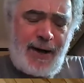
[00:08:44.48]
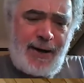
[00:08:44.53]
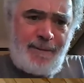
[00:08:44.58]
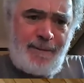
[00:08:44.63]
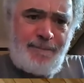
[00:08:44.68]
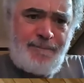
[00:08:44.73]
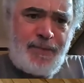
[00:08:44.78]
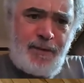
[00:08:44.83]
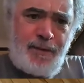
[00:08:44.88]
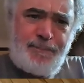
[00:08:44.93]

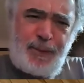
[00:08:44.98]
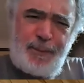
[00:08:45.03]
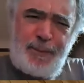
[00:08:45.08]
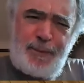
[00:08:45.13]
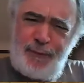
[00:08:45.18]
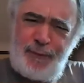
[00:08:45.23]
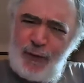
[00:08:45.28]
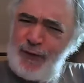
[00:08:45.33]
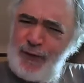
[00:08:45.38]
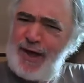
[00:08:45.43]
um, but
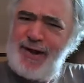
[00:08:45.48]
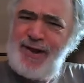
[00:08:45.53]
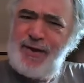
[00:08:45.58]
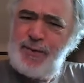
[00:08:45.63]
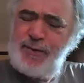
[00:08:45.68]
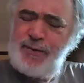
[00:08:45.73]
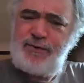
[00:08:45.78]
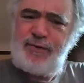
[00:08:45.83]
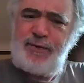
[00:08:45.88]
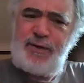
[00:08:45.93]
before that,
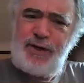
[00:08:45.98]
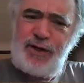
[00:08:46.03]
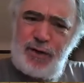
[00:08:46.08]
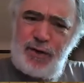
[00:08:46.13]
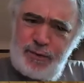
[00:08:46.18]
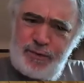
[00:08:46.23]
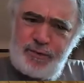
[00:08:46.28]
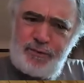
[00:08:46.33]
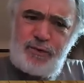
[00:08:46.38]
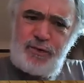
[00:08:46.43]
he was you
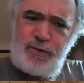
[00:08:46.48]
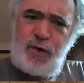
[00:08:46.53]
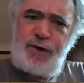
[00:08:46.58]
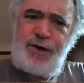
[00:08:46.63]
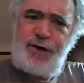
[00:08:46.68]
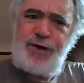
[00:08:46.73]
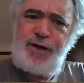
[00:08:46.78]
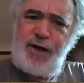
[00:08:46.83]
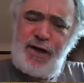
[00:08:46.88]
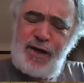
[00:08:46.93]
know was
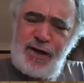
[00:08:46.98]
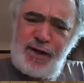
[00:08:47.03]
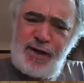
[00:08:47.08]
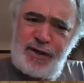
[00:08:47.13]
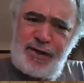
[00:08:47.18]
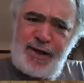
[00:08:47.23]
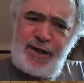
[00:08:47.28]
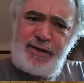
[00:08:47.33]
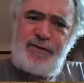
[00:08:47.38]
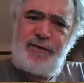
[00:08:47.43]
taught at
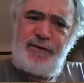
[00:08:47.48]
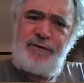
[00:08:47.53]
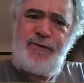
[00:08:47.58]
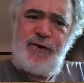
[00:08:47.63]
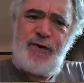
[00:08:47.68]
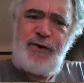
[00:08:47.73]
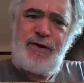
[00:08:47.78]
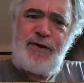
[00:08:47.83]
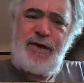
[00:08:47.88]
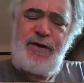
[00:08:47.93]
Yale and had some
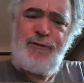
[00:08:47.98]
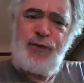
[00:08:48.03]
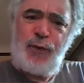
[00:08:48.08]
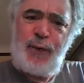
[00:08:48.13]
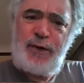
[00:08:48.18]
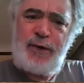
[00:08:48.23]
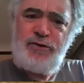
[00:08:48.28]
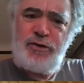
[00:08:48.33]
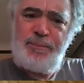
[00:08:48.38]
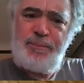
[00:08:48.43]
very
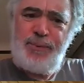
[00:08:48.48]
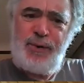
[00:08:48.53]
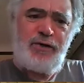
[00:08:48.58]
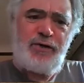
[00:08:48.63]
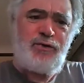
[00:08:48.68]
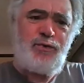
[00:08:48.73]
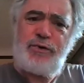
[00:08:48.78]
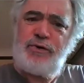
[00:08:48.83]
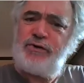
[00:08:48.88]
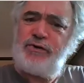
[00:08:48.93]
influential
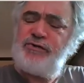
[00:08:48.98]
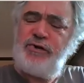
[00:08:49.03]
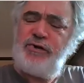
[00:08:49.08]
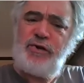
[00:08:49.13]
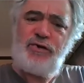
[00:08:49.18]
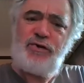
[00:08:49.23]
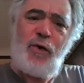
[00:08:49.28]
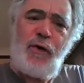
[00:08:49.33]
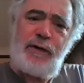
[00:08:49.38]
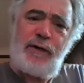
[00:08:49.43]
books, which are
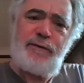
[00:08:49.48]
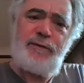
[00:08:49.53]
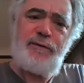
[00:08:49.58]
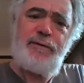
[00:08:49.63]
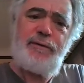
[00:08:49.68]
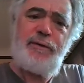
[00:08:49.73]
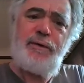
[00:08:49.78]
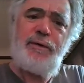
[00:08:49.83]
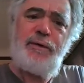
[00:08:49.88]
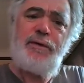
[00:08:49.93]
still taught
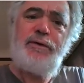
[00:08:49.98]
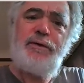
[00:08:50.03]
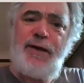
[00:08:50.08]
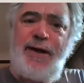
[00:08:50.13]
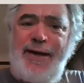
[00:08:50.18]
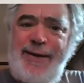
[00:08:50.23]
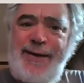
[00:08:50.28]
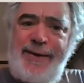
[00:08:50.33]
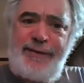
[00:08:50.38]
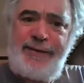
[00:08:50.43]

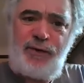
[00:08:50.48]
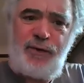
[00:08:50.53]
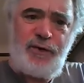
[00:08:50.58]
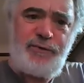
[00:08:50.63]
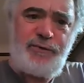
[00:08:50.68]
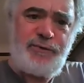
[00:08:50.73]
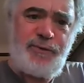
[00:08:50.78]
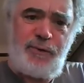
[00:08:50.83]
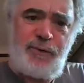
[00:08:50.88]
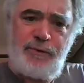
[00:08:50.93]
today in
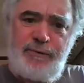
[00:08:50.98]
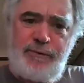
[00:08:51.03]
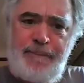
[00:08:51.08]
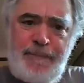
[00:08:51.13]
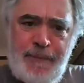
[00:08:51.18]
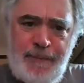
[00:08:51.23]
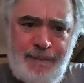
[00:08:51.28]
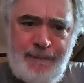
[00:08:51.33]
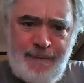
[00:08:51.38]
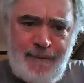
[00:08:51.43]
law schools.
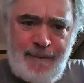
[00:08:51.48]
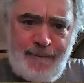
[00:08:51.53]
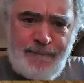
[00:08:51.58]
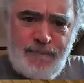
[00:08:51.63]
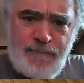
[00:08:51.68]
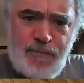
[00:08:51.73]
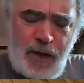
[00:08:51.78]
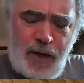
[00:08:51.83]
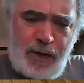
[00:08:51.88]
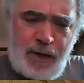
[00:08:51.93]

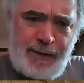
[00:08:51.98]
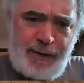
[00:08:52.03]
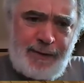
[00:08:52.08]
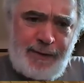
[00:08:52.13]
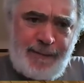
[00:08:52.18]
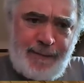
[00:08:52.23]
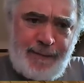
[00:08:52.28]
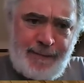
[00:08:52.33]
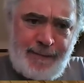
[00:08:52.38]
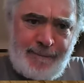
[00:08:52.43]

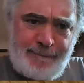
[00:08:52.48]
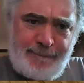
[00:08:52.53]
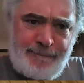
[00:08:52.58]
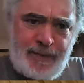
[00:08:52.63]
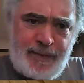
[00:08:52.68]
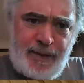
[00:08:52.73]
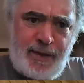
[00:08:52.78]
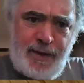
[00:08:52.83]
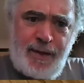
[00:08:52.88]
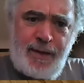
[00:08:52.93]
Um,
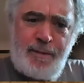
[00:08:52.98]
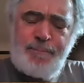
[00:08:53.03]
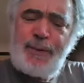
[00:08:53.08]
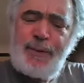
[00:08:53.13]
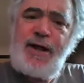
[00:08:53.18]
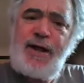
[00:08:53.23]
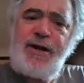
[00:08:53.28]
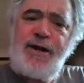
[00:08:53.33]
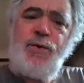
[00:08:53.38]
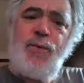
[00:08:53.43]

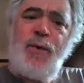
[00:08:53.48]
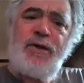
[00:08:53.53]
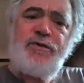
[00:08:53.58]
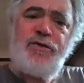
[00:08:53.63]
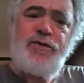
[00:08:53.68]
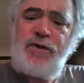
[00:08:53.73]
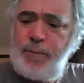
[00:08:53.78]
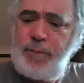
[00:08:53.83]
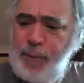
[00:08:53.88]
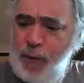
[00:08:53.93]
but then he went
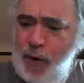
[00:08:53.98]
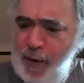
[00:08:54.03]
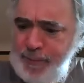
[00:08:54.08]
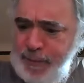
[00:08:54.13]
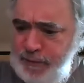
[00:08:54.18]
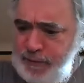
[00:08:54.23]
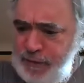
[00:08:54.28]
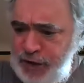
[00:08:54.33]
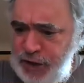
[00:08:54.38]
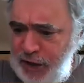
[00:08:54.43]
to the
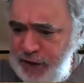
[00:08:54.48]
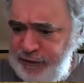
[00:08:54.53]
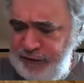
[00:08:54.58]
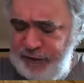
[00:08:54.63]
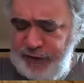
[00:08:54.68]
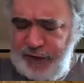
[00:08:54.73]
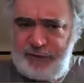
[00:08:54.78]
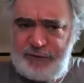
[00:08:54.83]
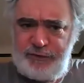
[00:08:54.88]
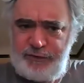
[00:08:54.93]
Department of
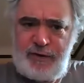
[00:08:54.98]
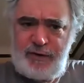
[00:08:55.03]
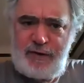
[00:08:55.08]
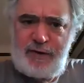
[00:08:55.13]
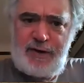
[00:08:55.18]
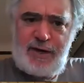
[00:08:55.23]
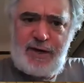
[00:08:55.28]
Justice.